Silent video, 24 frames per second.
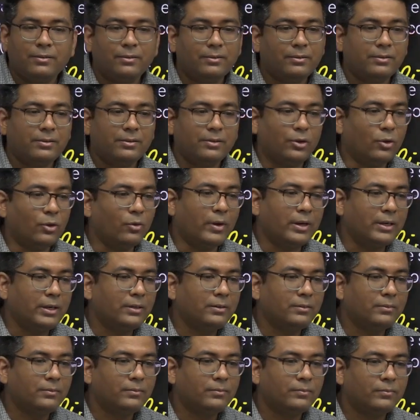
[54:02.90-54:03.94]
No one?
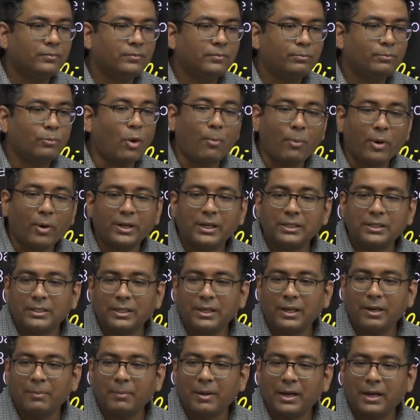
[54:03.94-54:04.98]
Popeye the Sailor
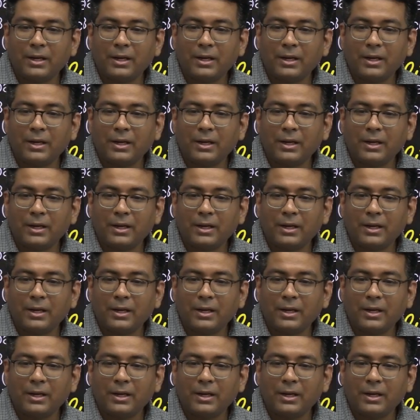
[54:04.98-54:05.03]
Man?